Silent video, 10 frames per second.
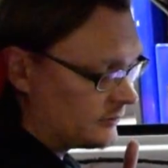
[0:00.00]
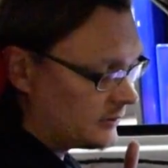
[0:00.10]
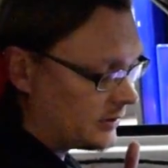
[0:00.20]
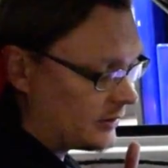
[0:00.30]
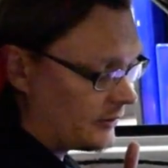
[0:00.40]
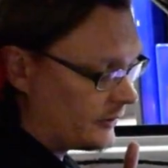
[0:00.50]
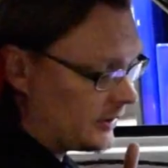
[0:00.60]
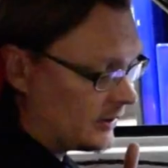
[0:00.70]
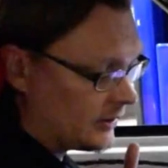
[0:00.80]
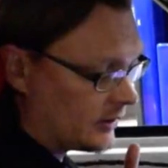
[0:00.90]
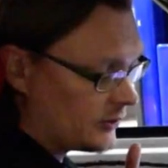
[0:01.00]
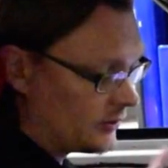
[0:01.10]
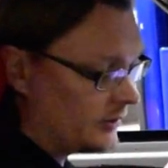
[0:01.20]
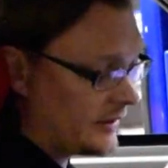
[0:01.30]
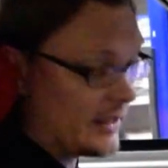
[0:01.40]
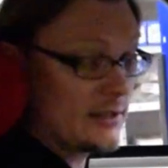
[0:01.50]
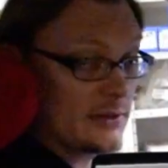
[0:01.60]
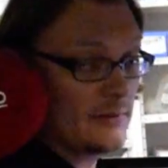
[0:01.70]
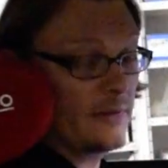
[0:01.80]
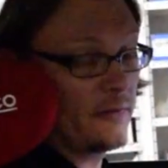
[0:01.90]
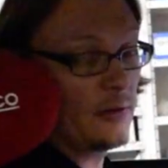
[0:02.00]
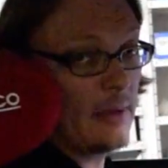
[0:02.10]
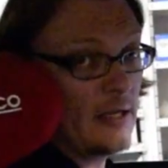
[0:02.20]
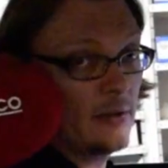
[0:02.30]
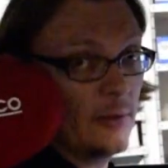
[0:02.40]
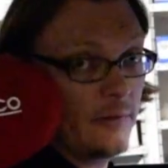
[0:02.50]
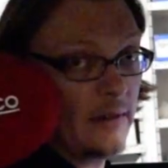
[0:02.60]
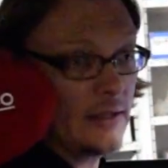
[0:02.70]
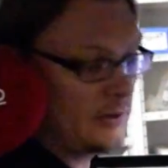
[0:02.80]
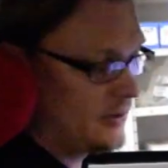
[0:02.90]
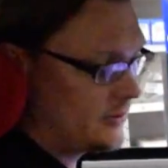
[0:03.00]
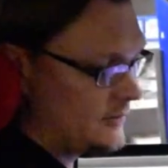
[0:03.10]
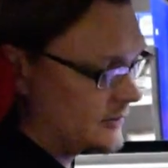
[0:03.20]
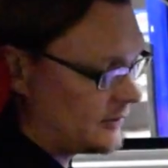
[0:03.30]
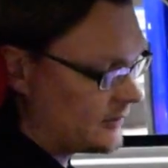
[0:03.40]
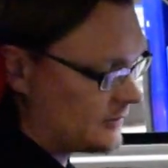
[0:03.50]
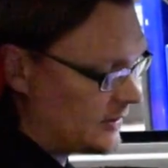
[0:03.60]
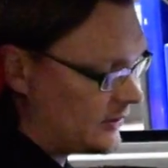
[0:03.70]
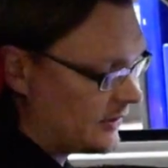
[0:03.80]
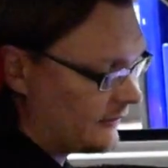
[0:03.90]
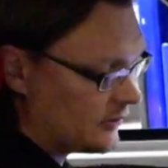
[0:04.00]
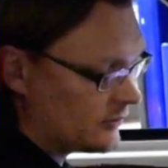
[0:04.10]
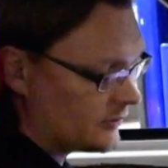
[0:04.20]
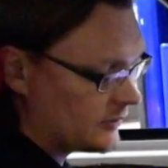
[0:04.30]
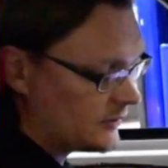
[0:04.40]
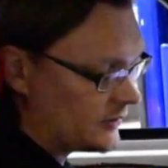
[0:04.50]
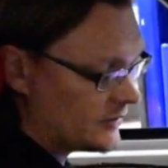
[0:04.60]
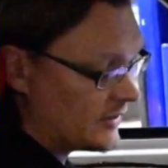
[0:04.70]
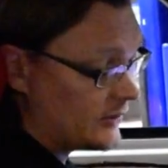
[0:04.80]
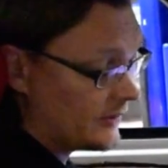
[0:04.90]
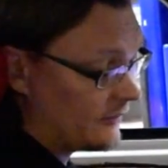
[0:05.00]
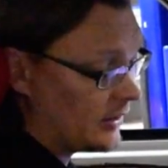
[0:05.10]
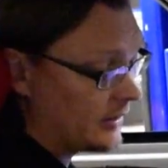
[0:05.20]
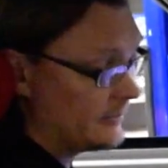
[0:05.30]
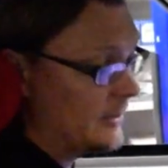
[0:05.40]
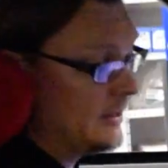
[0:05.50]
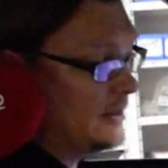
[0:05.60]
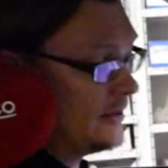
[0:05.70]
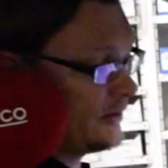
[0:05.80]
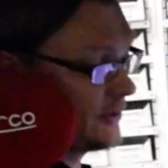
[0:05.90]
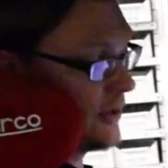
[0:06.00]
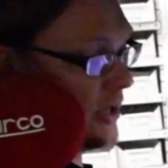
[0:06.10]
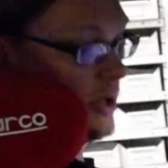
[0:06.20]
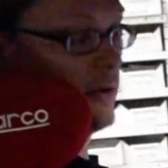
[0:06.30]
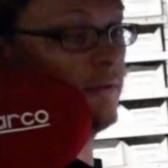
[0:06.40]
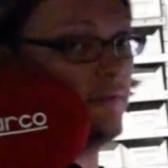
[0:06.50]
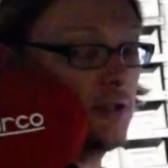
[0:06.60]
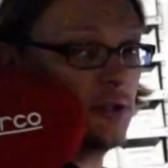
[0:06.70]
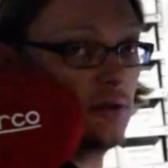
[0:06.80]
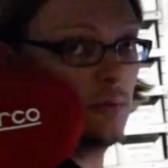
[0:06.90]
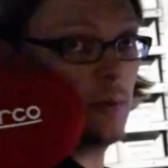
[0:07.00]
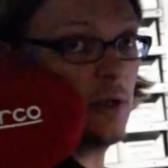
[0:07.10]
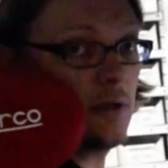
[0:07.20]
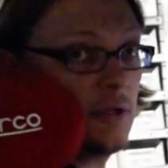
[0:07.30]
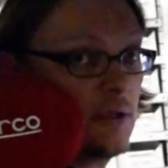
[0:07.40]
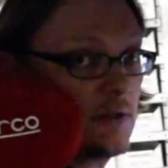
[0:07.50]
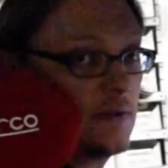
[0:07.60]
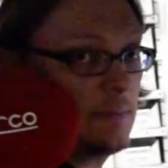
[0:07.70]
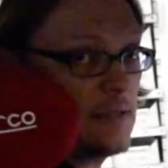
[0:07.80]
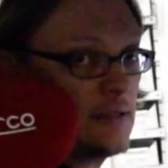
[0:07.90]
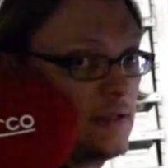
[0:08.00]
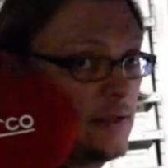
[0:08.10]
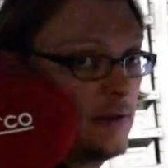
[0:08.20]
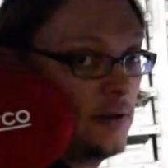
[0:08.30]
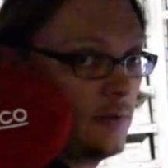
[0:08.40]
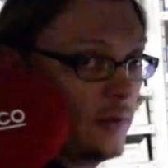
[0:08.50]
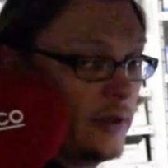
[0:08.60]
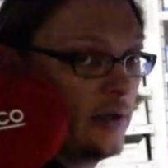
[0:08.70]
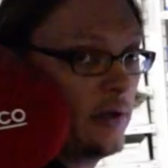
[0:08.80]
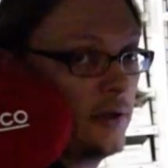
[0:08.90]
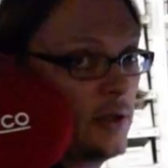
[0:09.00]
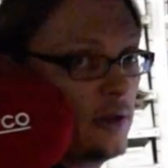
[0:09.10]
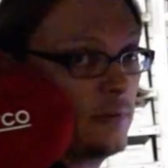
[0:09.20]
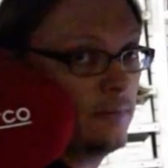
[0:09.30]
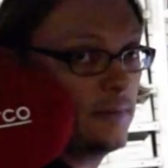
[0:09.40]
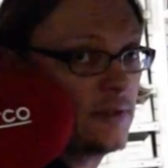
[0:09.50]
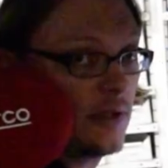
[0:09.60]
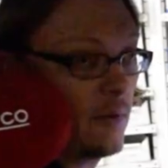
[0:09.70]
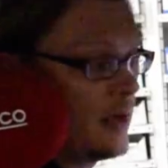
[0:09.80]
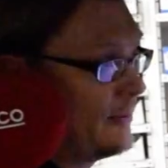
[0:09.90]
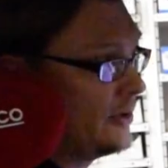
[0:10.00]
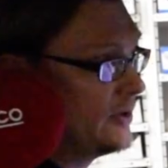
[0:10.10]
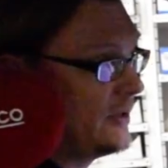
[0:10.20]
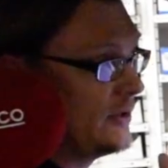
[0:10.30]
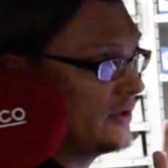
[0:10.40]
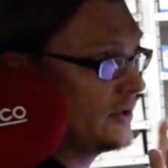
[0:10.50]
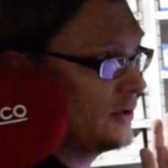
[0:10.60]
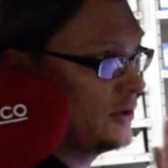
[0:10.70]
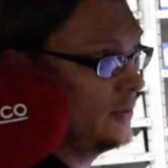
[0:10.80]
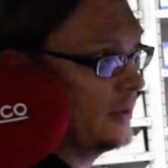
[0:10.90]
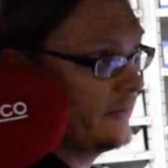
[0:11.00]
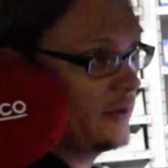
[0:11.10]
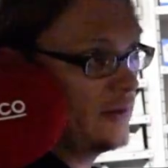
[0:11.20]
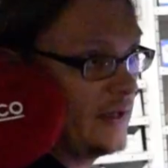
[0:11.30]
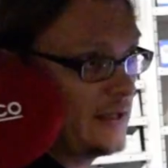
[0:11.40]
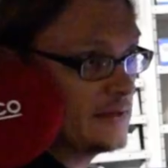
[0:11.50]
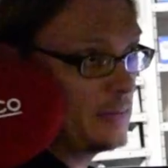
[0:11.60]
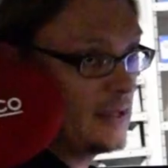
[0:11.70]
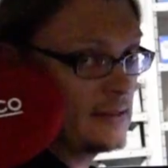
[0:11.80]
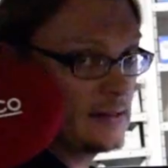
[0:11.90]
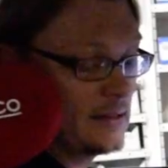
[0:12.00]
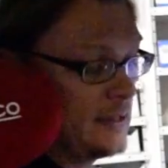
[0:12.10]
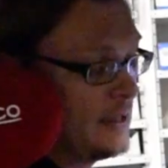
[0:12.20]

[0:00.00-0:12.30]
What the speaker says: already on the controller. That is, if you're in manual mode, that's your center diff control, so your center diff lockup. There's an auto feature where you can just basically tell, look at all your accelerometers and just do whatever you think is best.